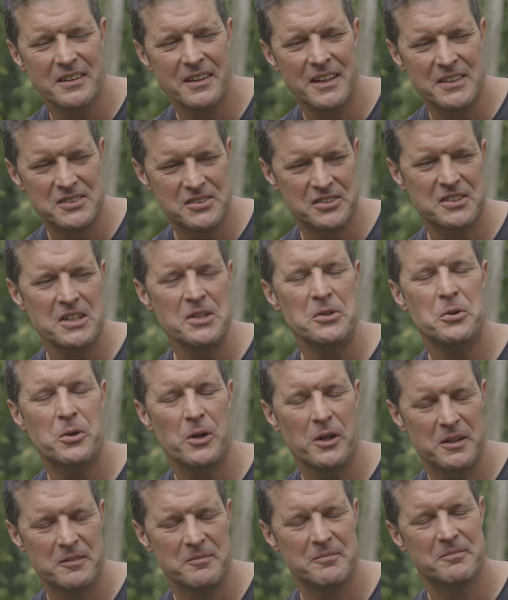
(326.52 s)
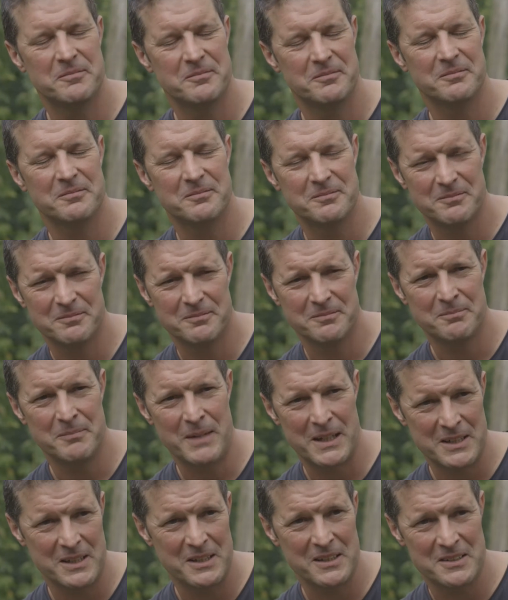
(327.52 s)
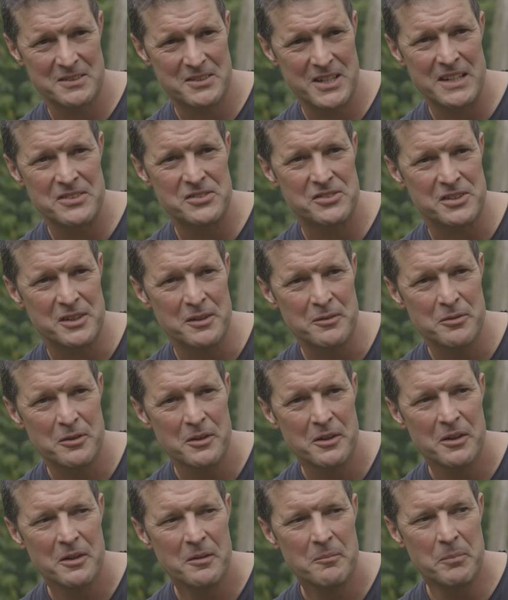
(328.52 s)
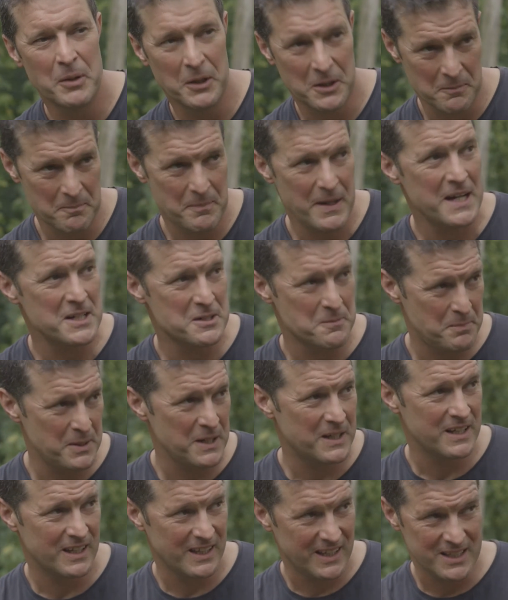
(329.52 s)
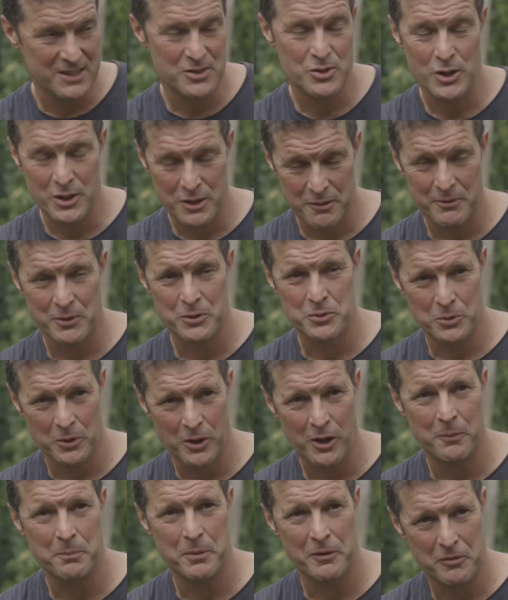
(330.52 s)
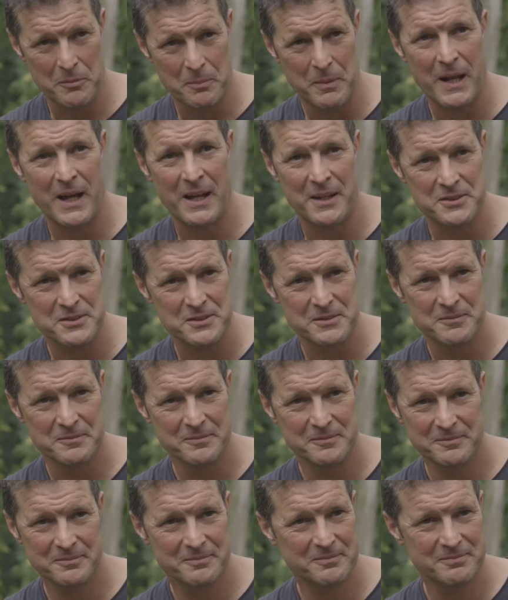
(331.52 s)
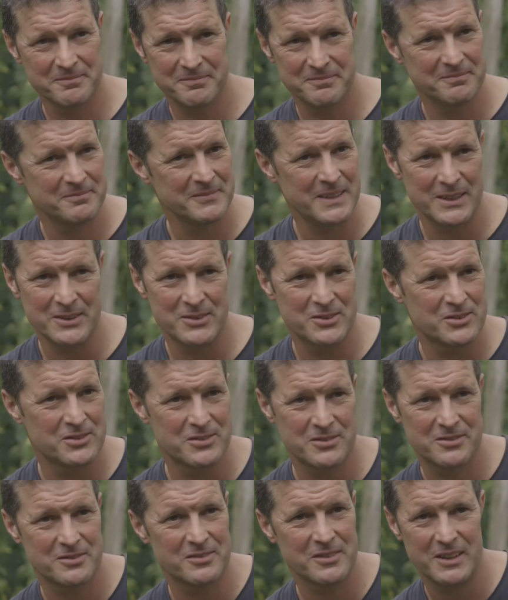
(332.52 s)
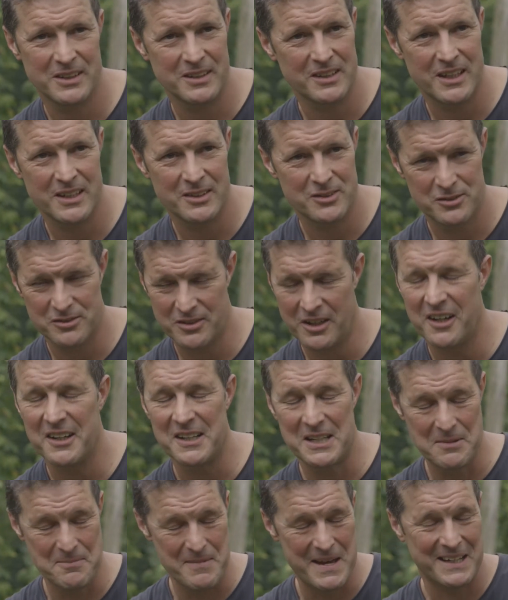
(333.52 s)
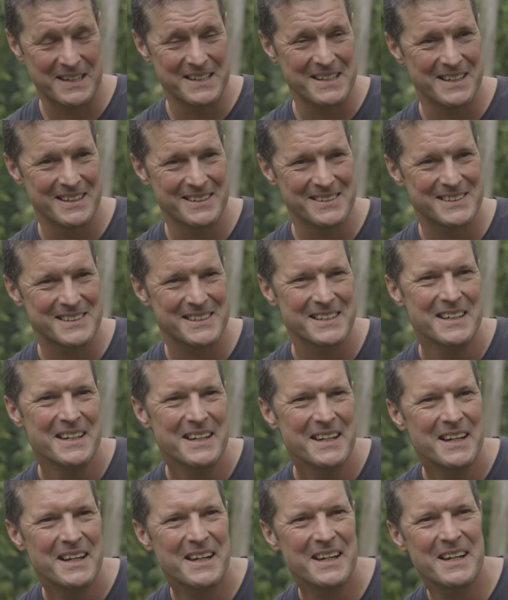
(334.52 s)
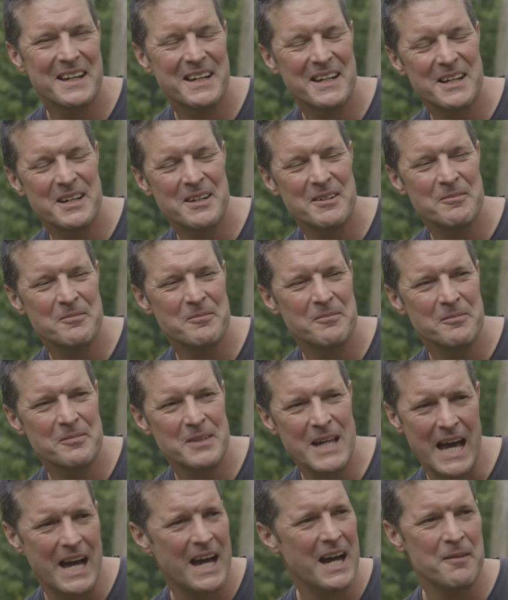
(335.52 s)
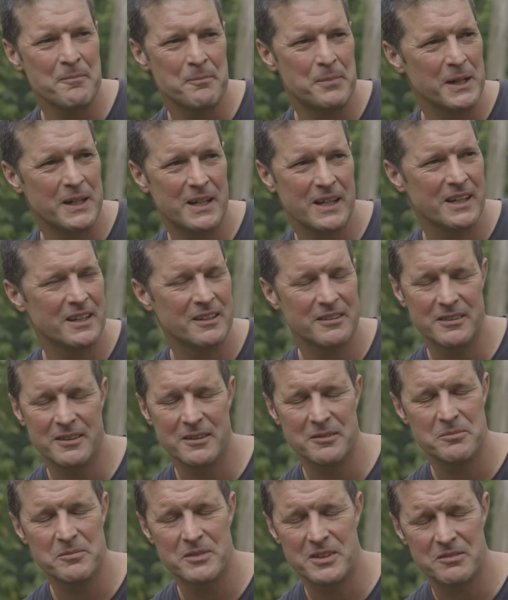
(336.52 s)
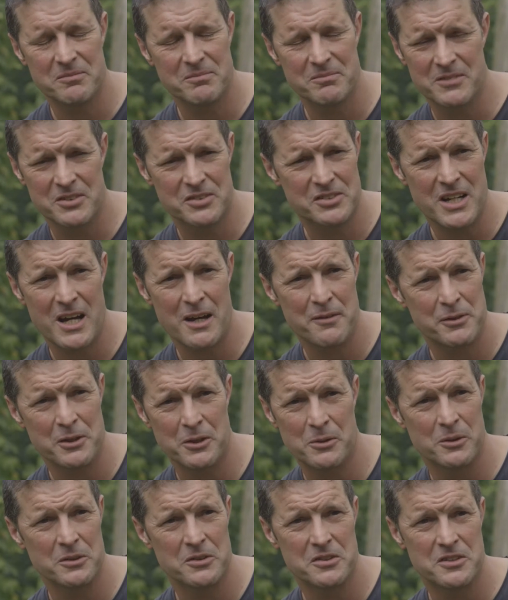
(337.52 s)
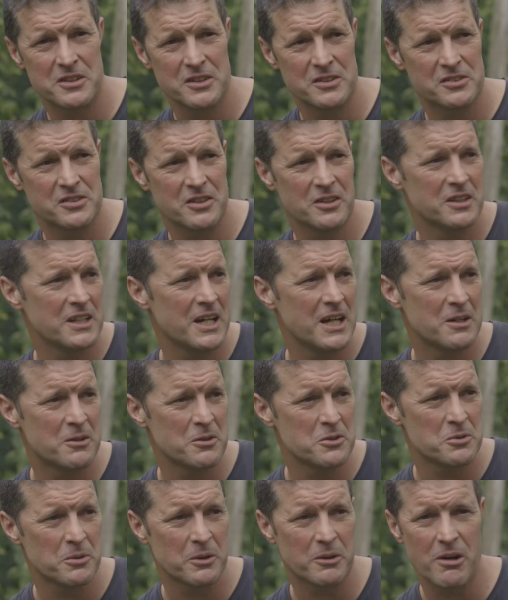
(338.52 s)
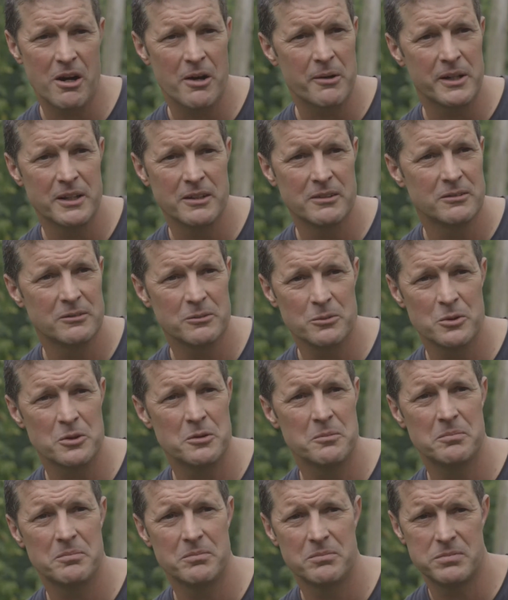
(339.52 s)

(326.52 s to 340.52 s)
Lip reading: It's still quite manually intensive, but compared to picking each individual hop off a plant, it's highly mechanised. Hand picking, the staffing quantities on the acreage we're growing would